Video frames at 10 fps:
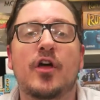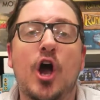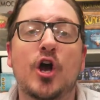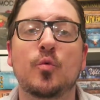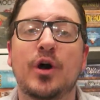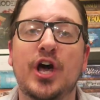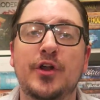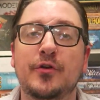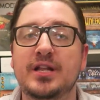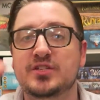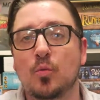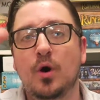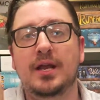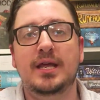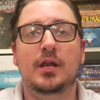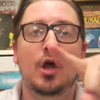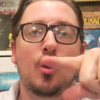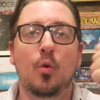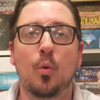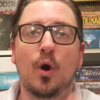the Hard 100, it's 1 in,
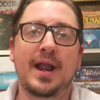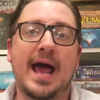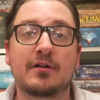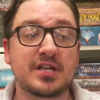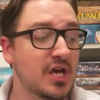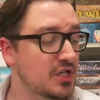1 out.